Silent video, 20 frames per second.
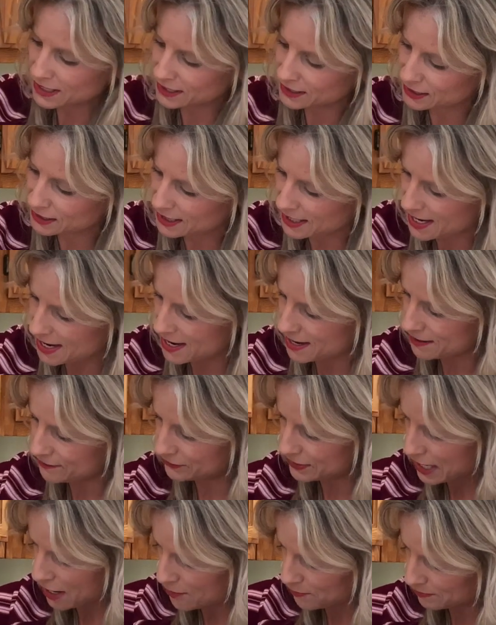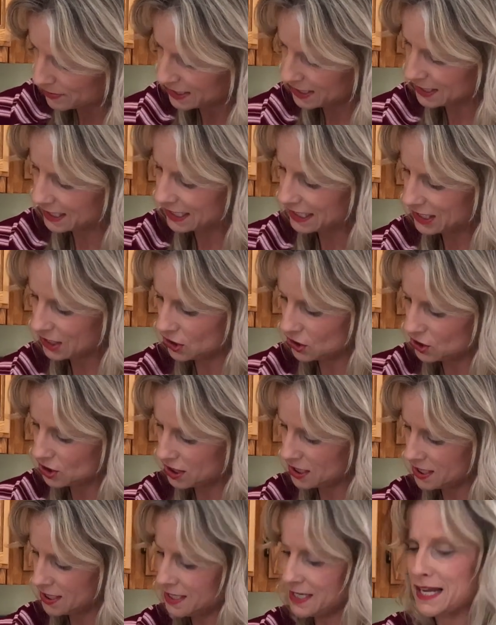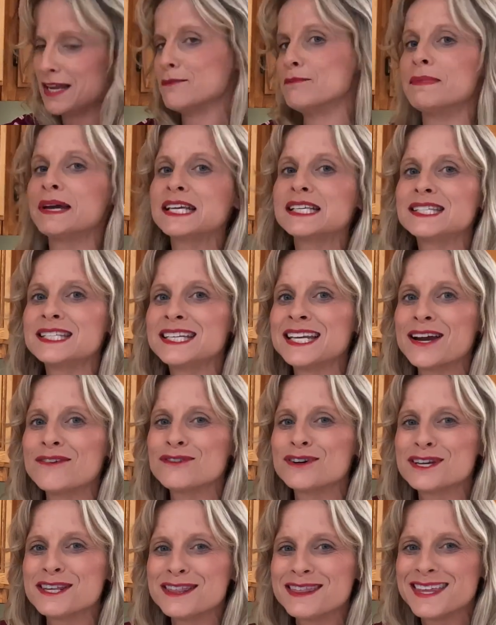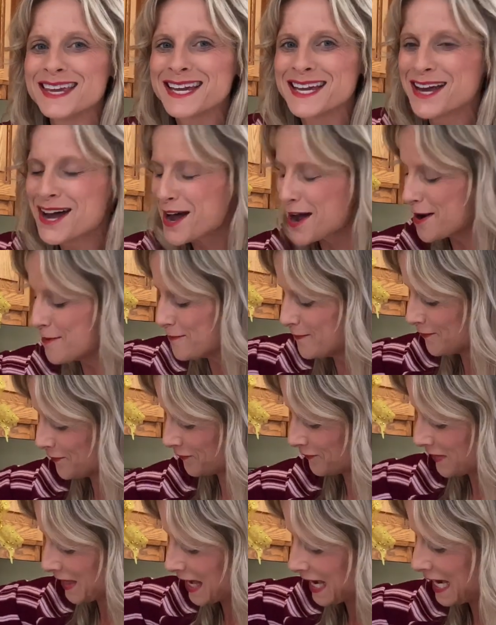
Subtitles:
they loved helping in the kitchen and mixing everything up.